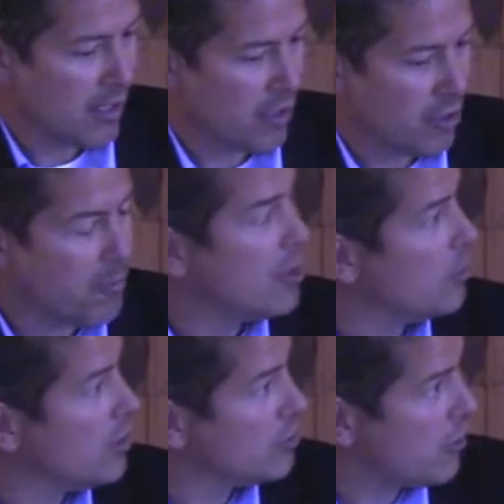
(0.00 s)
your bill
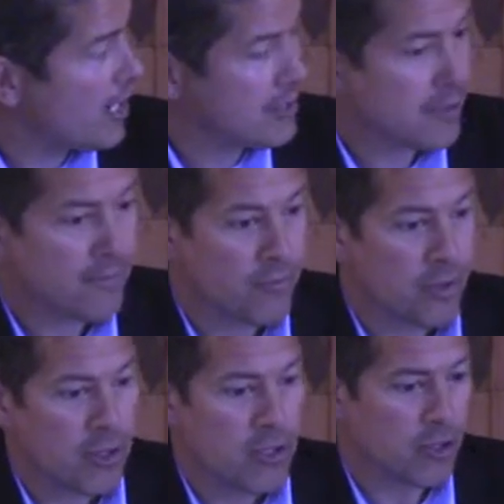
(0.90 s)
will address.
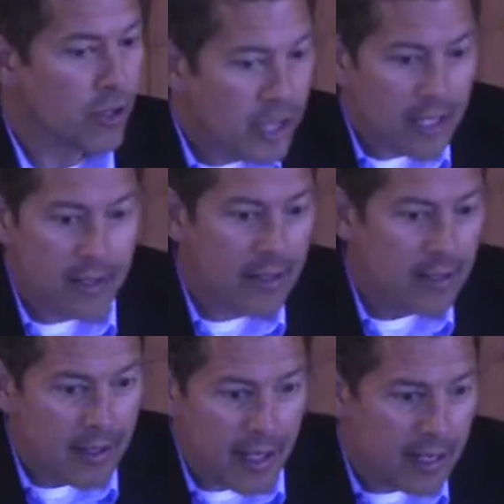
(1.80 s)
So you'll get
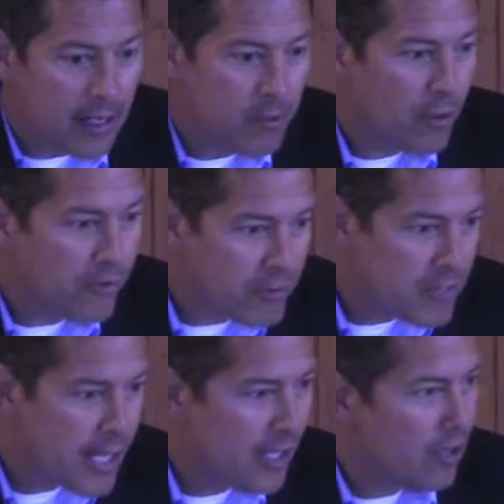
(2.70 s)
input from
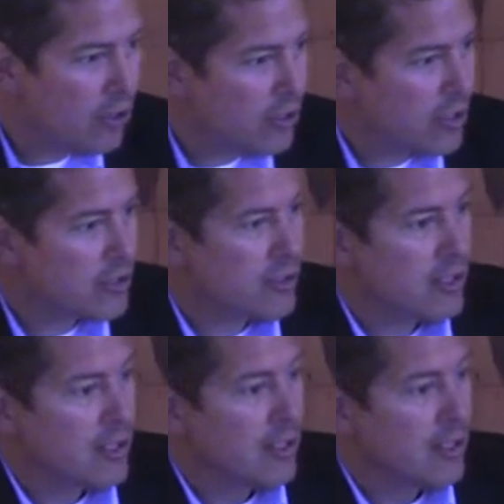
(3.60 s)
stakeholders.